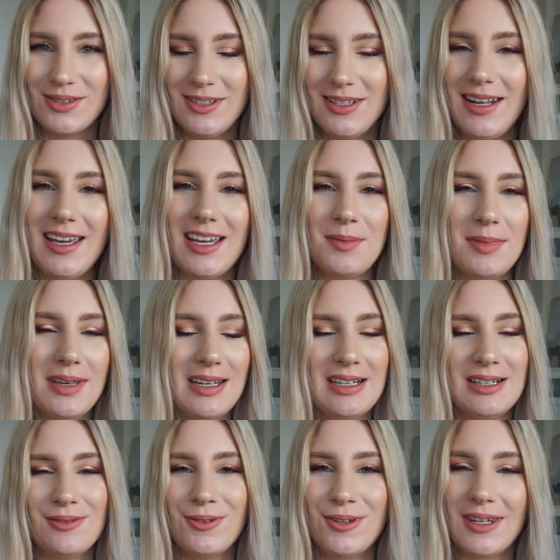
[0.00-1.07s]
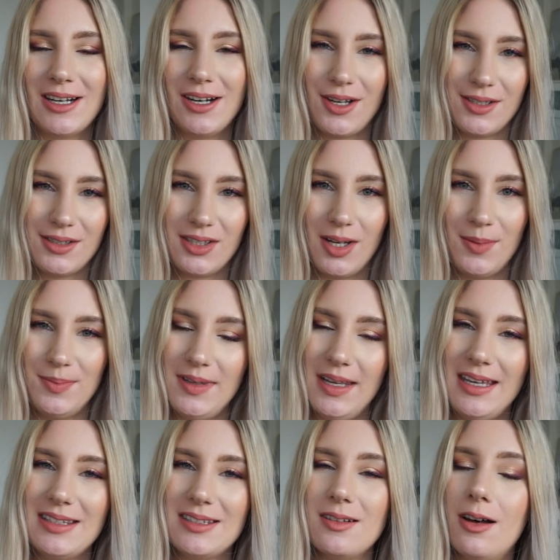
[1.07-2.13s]
Today I'm here for the last
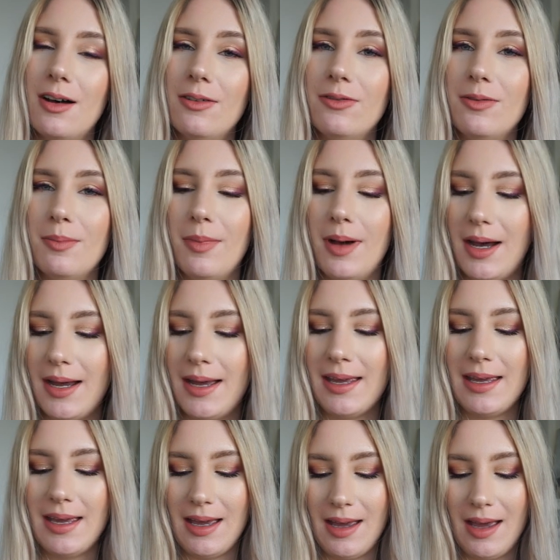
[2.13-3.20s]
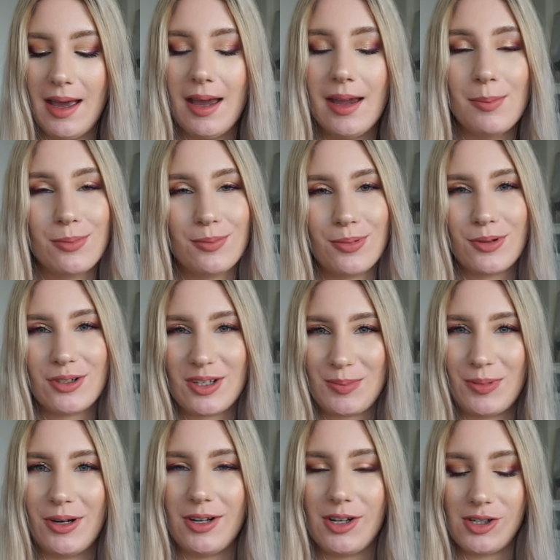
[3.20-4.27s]
update of my project
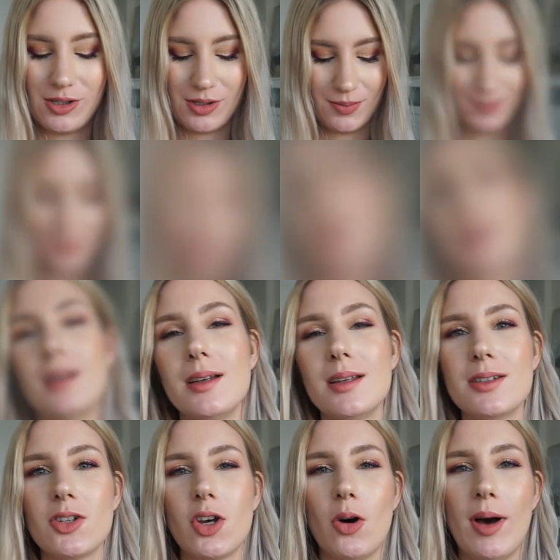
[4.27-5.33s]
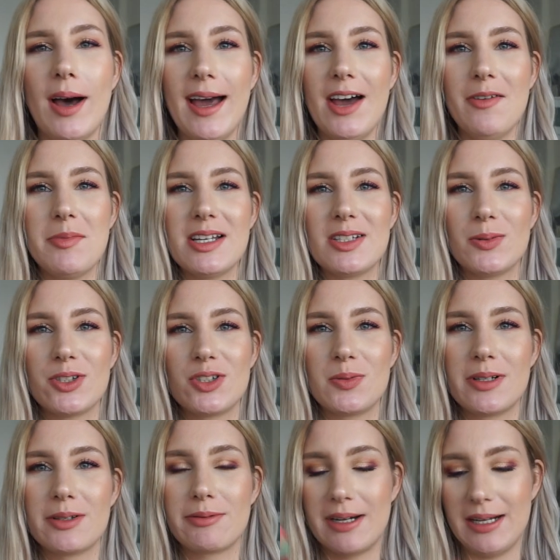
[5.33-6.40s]
polish. So I have my swatch
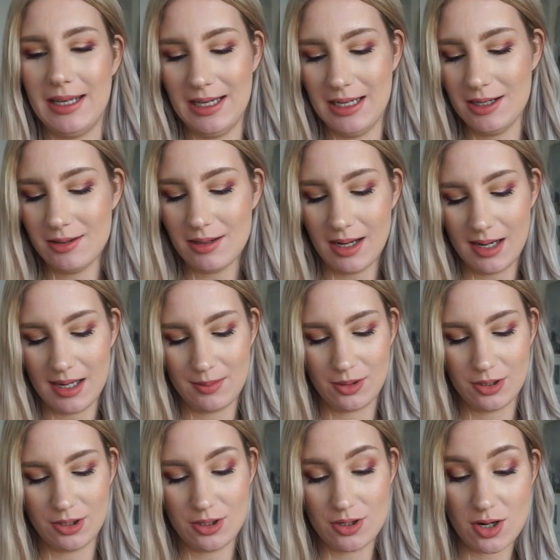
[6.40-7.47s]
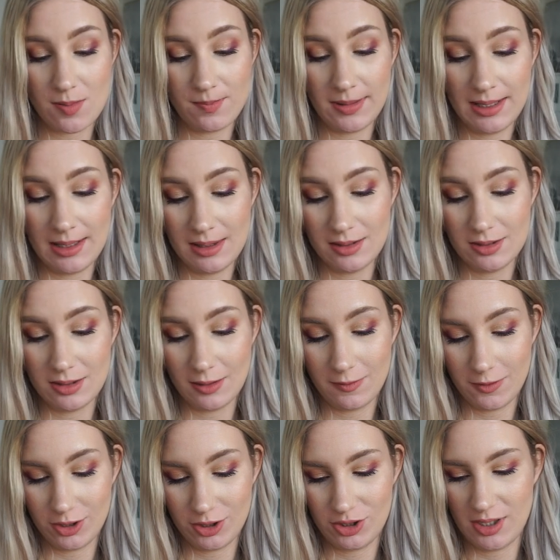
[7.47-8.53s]
reel right here and I'm gonna jump into the
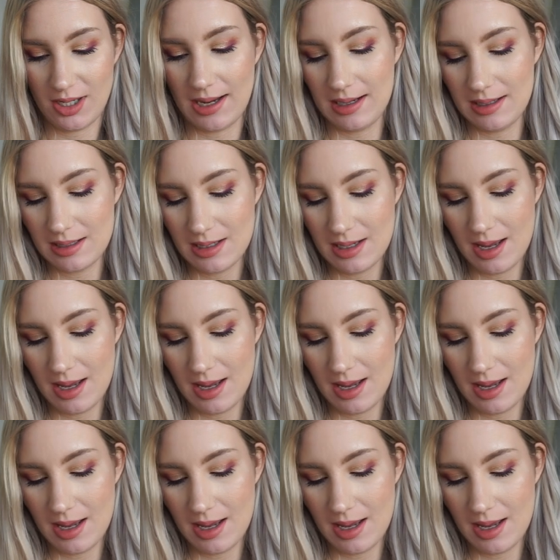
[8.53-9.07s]
first shade.